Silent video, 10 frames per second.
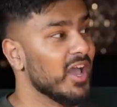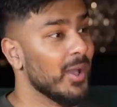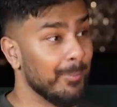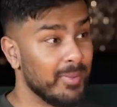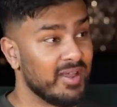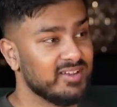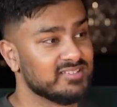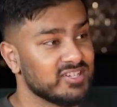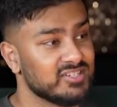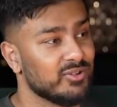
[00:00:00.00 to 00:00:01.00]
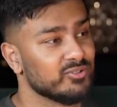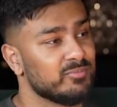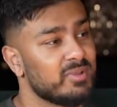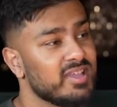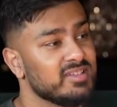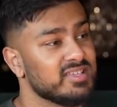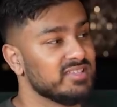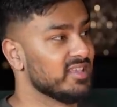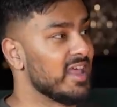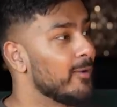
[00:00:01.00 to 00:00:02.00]
a, a madness actually goes on behind the
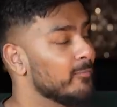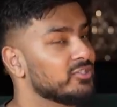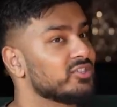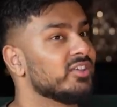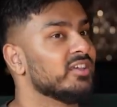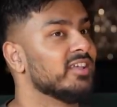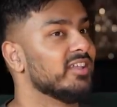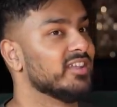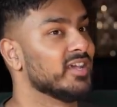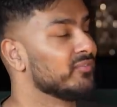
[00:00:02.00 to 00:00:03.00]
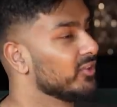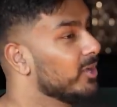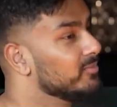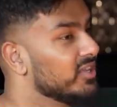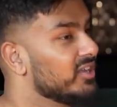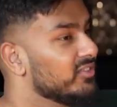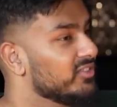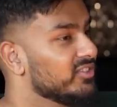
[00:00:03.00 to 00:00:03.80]
scenes and how much nothing comes out.